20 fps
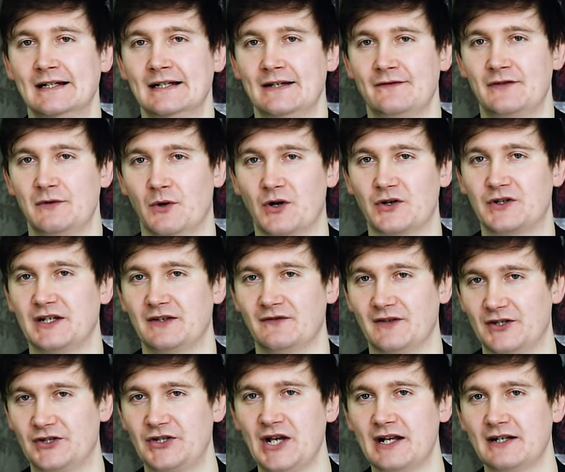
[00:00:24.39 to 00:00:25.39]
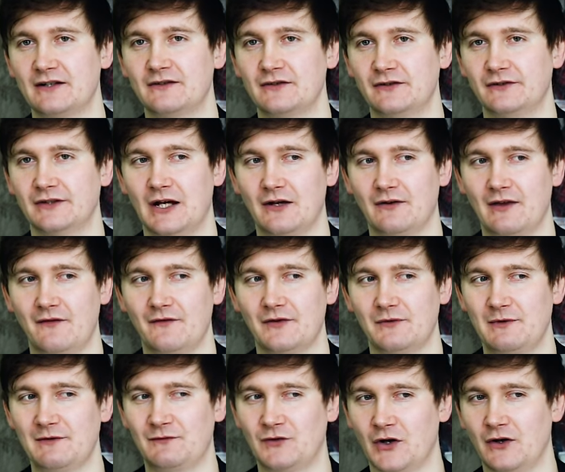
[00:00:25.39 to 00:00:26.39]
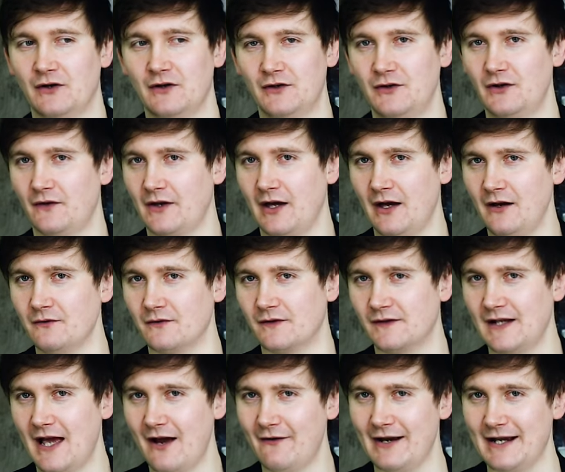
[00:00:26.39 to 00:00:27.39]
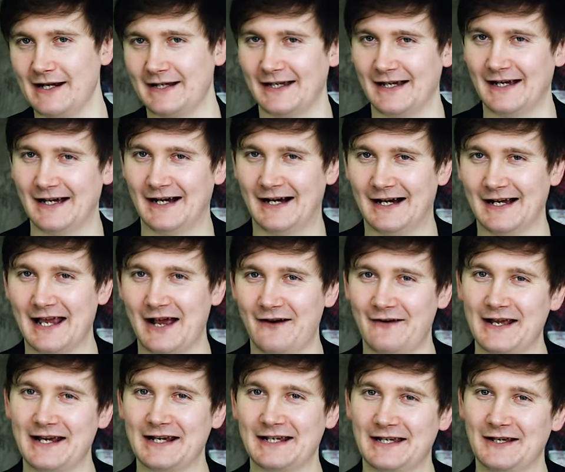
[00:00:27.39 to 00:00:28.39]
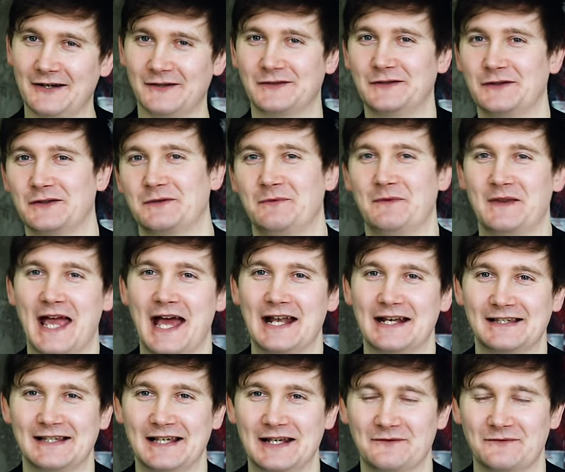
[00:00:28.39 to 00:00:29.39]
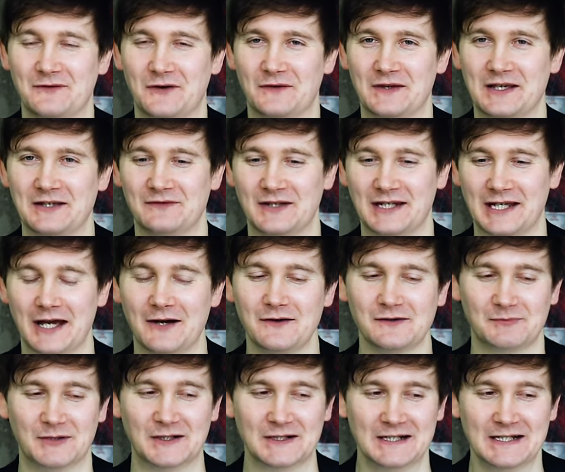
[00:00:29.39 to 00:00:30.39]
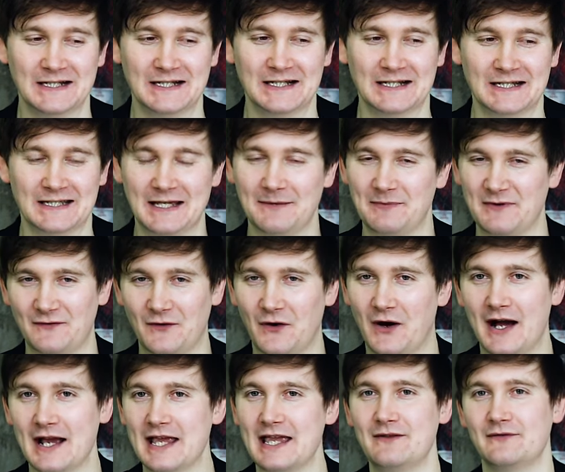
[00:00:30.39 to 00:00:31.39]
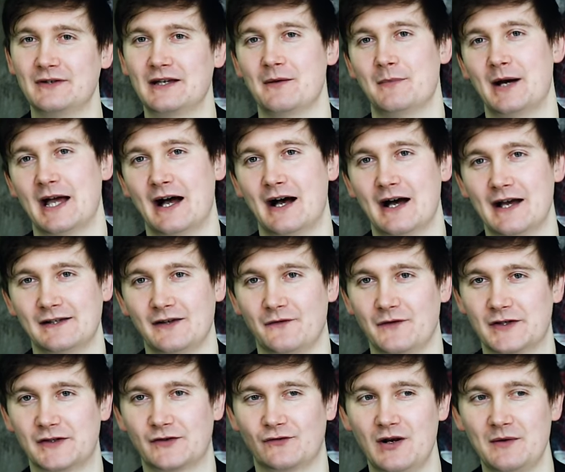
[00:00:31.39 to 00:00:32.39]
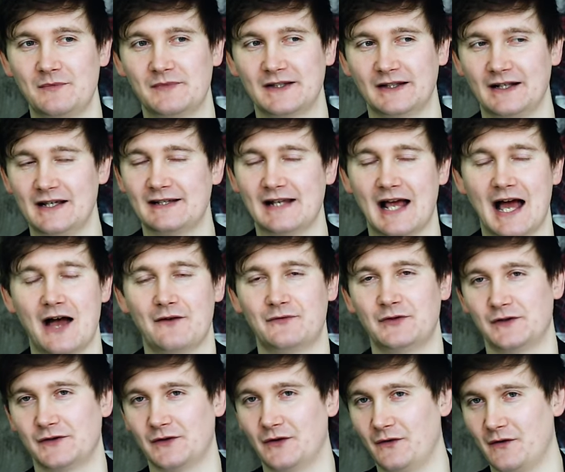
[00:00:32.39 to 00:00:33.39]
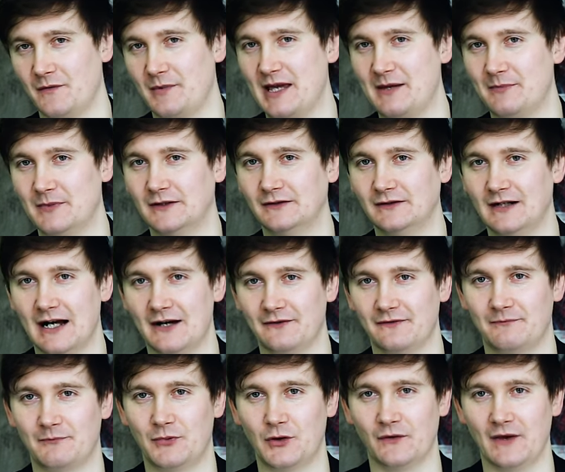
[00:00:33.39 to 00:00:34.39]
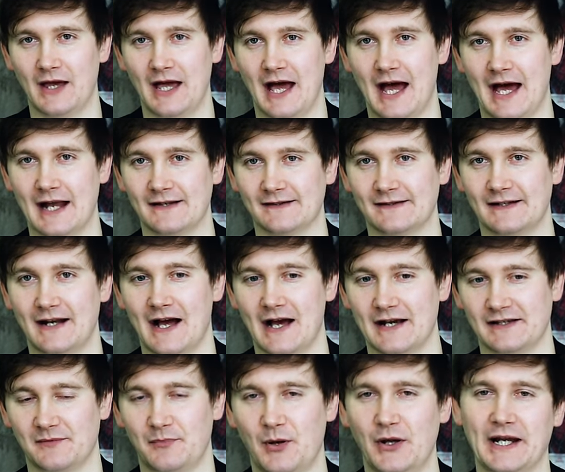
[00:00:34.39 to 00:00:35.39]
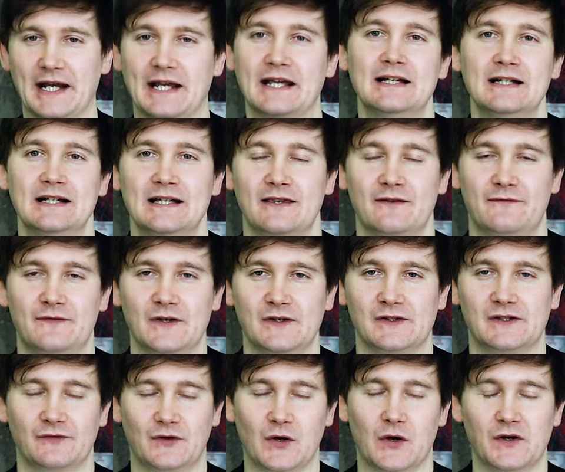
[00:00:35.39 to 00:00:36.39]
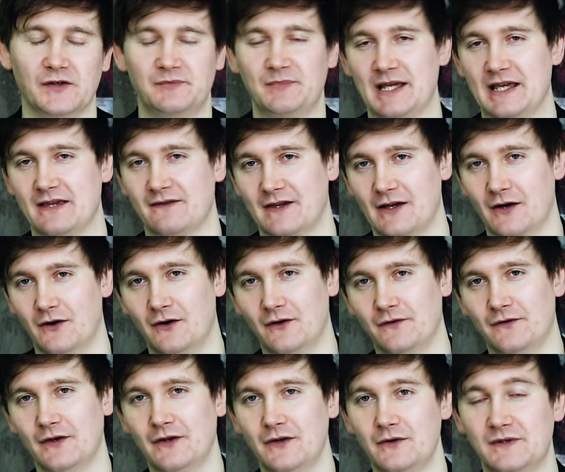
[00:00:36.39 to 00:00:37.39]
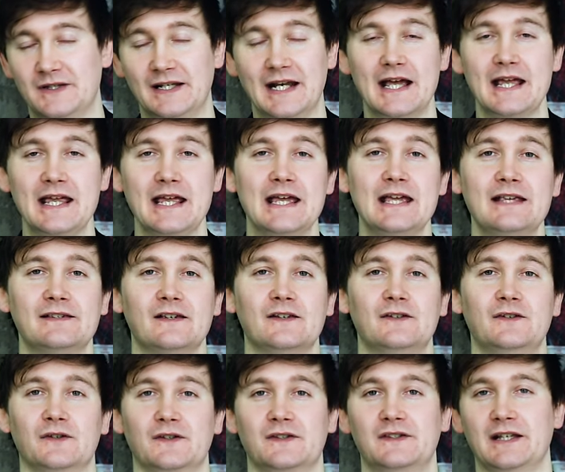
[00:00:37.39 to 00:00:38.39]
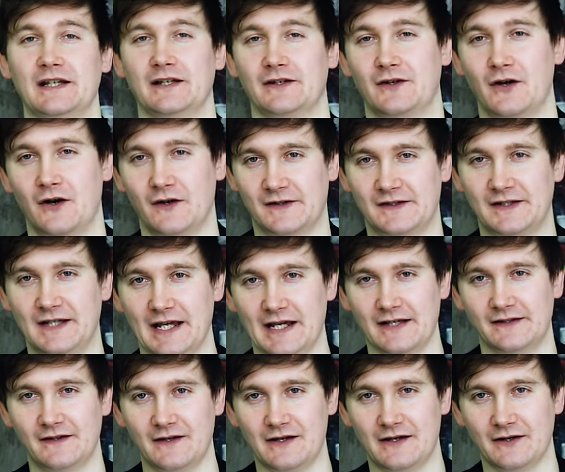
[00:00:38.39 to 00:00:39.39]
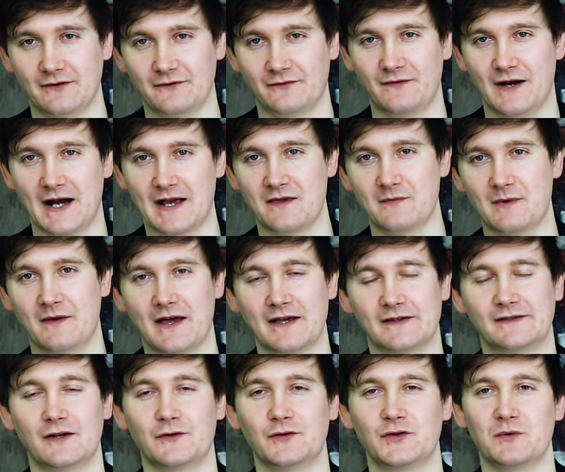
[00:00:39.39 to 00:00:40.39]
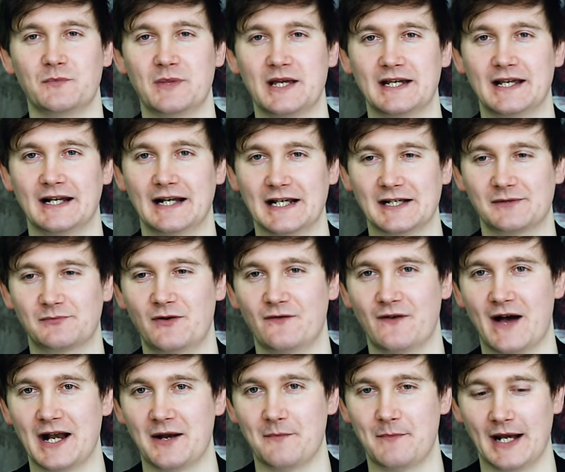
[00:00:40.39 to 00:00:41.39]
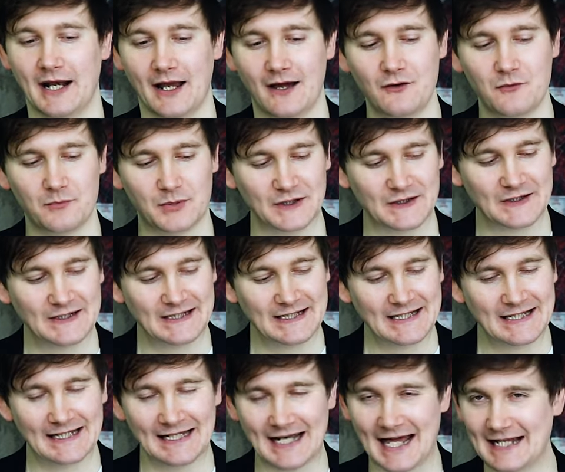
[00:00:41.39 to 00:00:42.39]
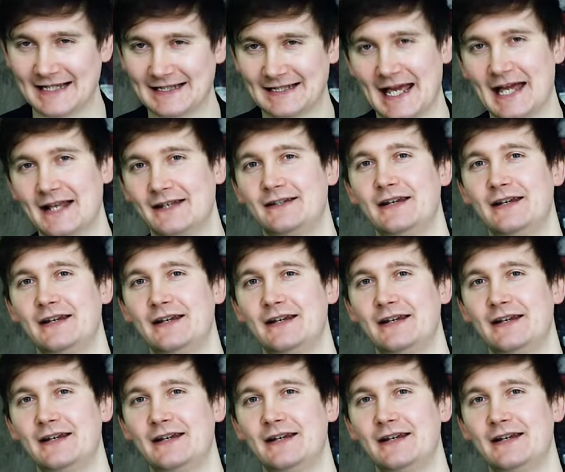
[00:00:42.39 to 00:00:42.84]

If you're watching this channel, you'll know that we've got another host, Eric. Hi, Eric. He also does some of the editing for these videos. But yeah, before I even get my eyes on the script, at least half a dozen other people have put their hands and eyes upon it. The first, of course, being the author, who today is Dustin Koski. So you can find them at their social media links provided below. But let's get